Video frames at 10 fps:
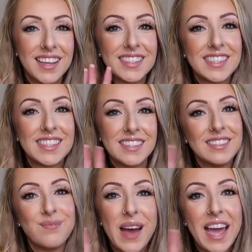I'll see you
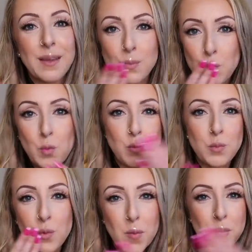soon. Bye.
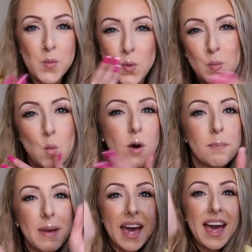
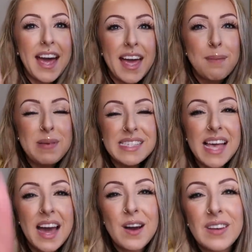Bye. Peace
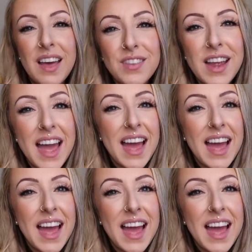out. Love you